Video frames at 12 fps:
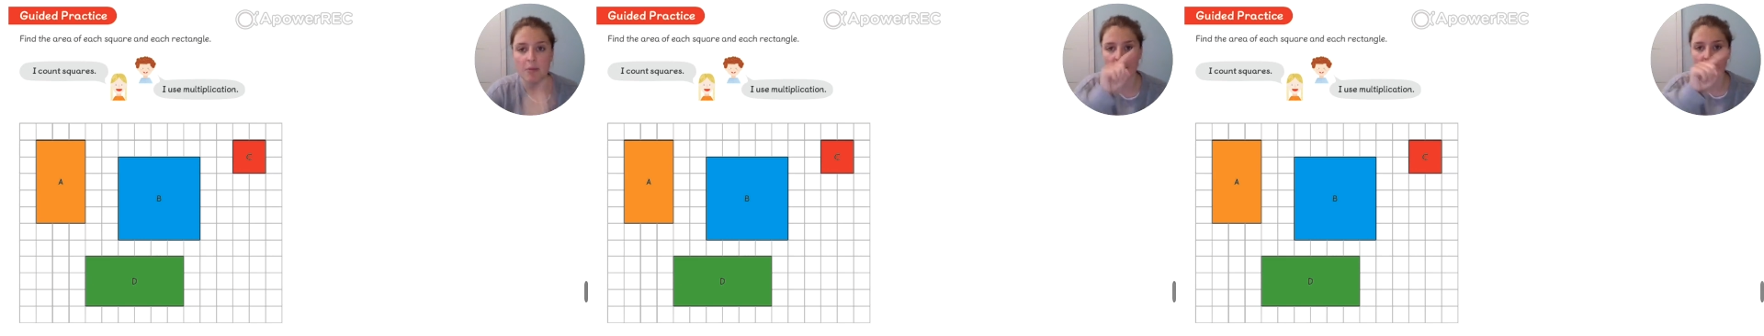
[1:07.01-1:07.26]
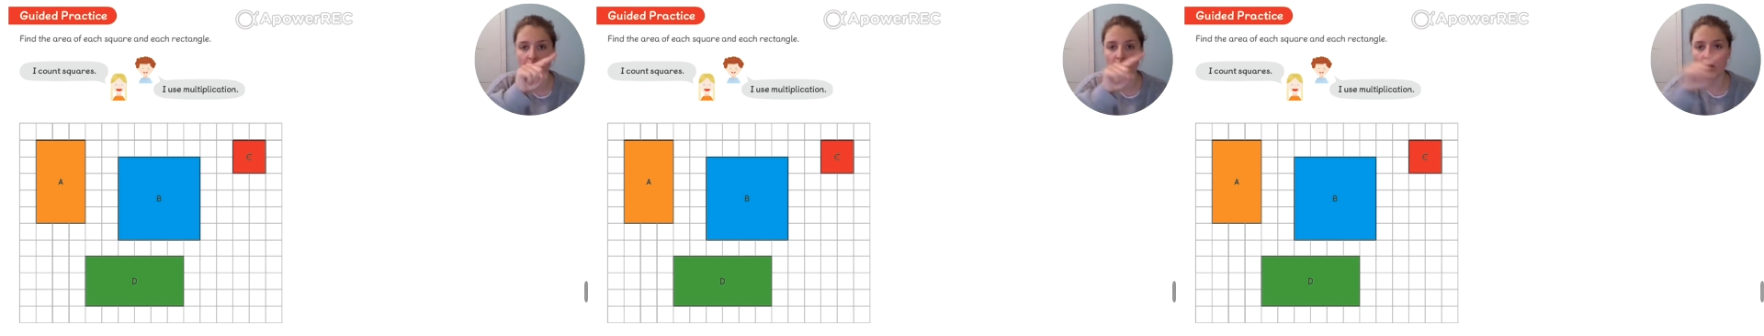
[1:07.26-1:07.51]

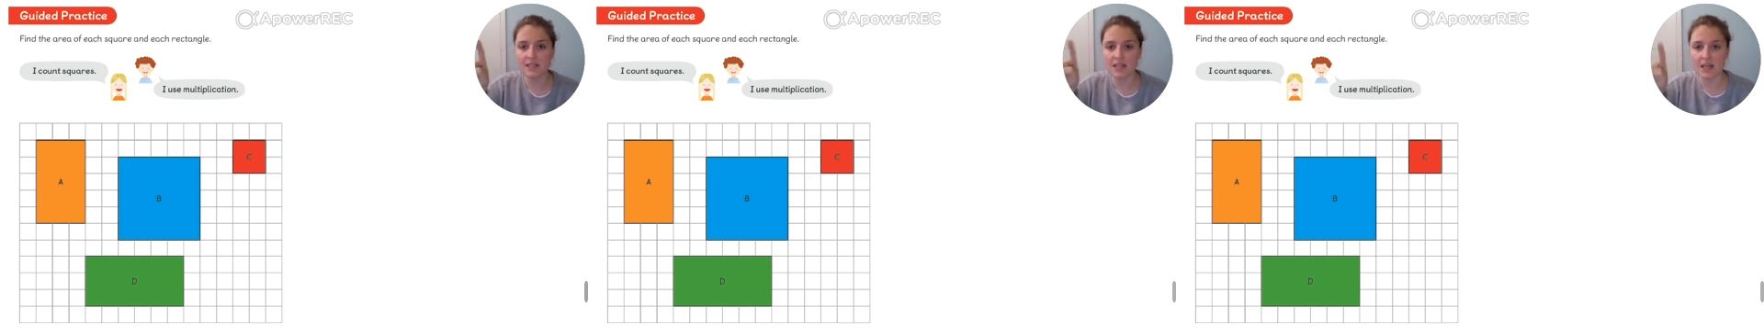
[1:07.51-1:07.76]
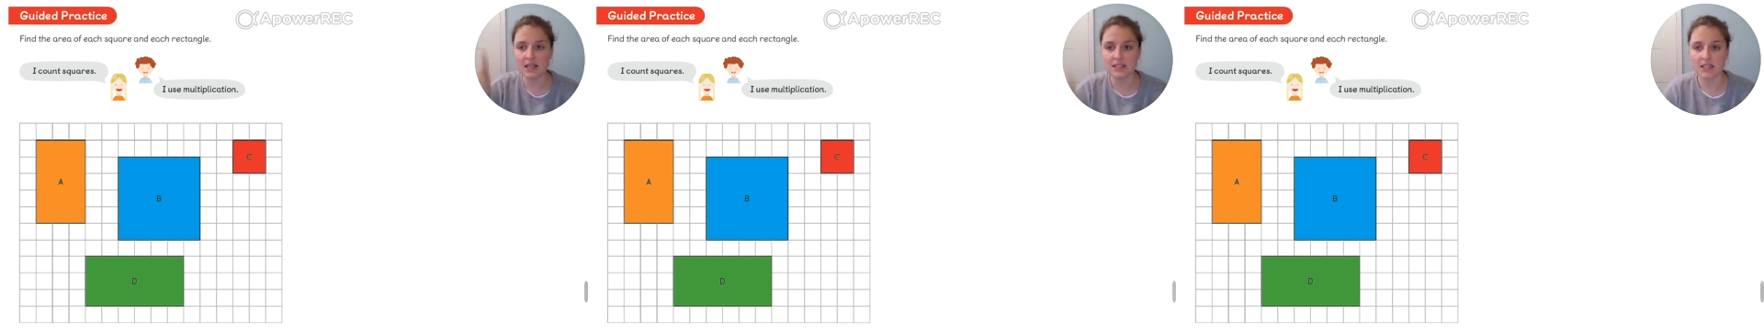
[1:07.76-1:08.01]
Perimeter
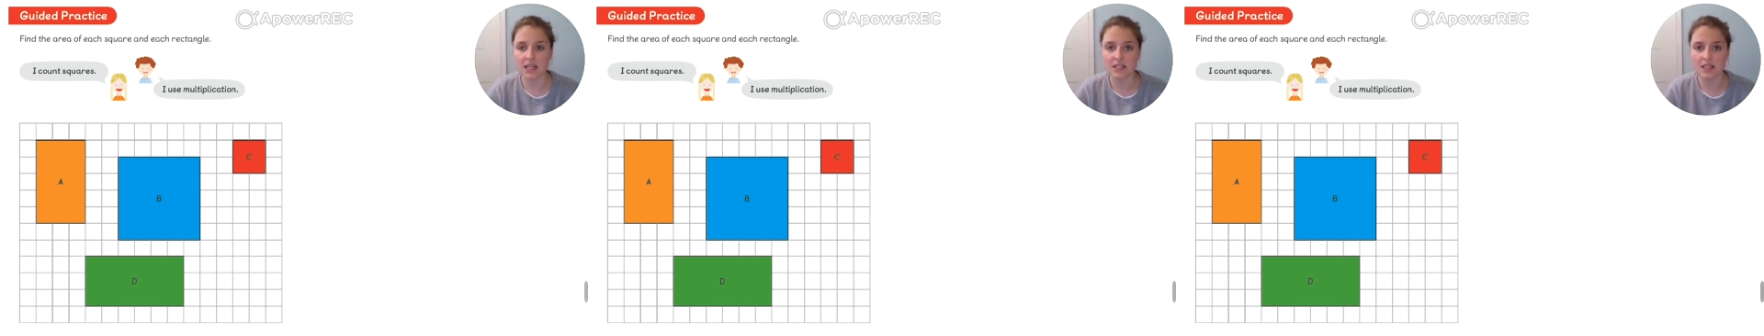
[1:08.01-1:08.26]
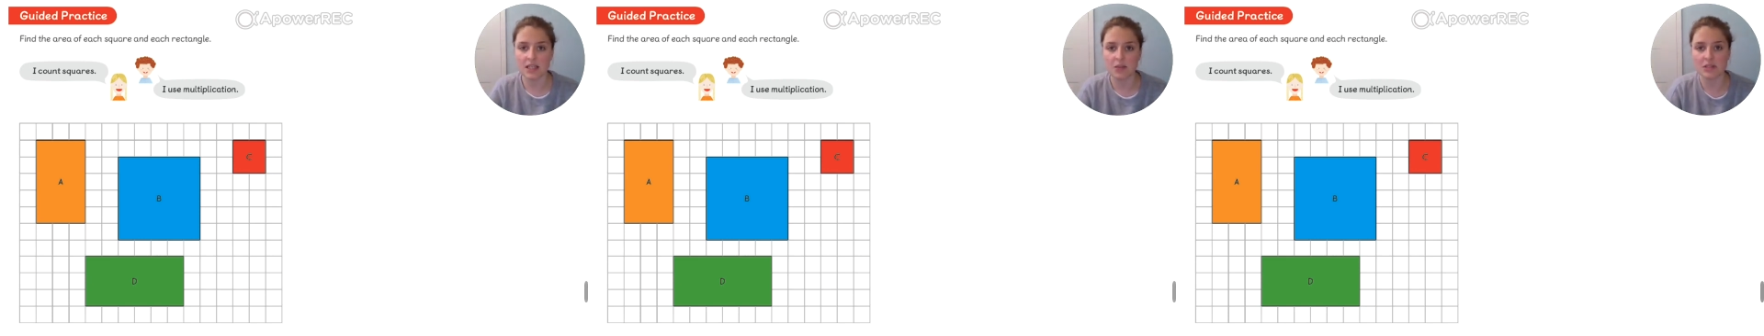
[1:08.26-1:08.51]
is the
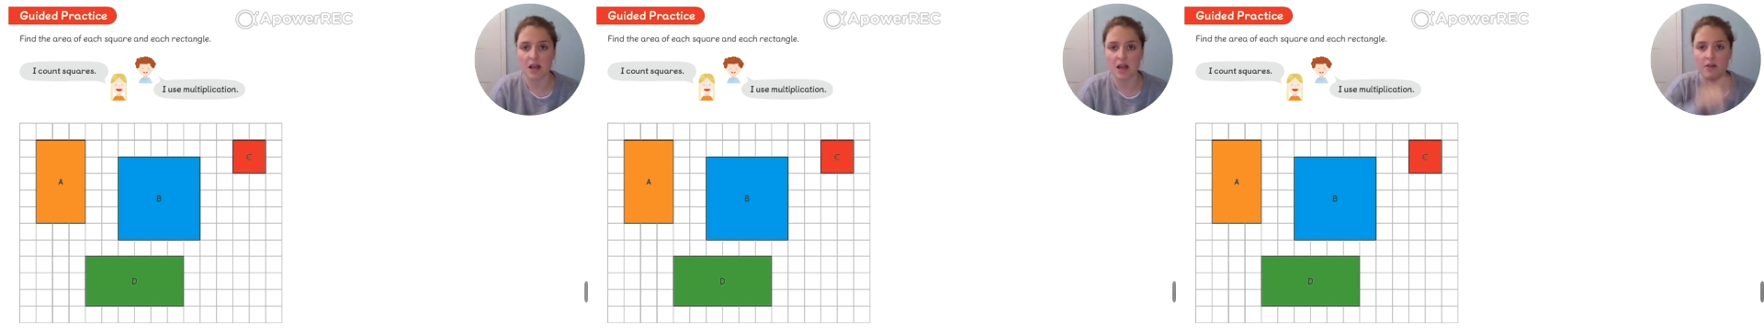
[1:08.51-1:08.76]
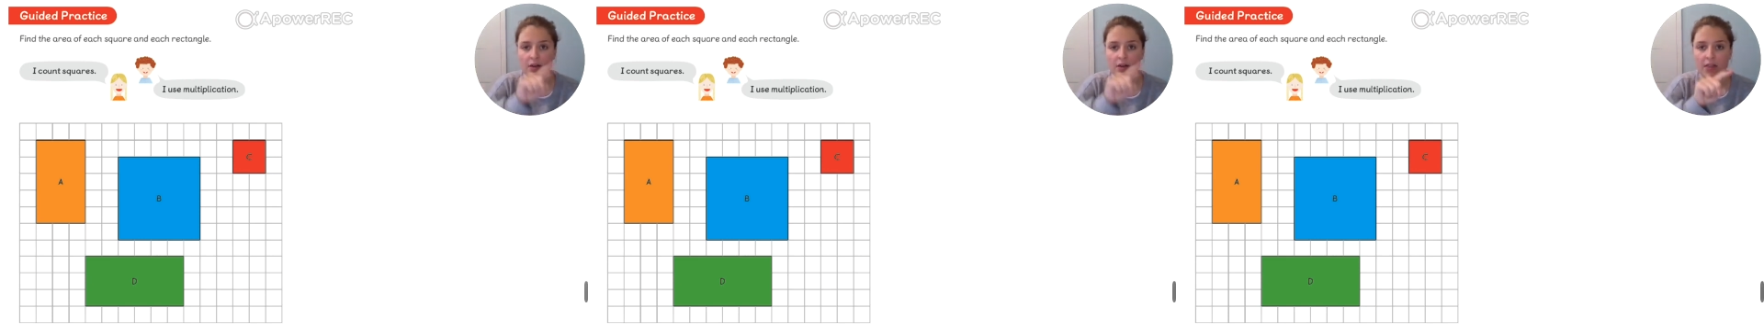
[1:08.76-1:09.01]
continuous
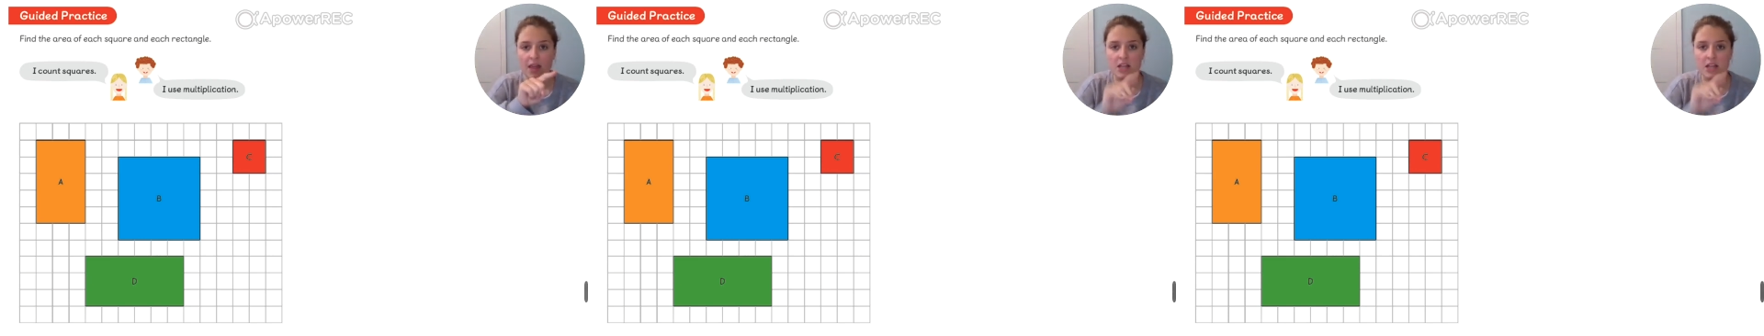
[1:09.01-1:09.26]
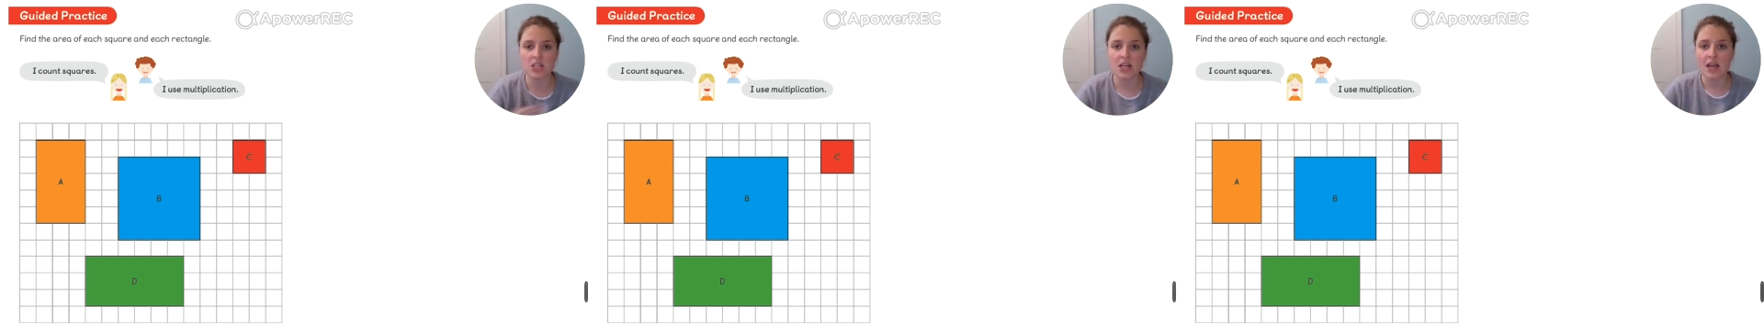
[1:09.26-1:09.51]
line around the edge.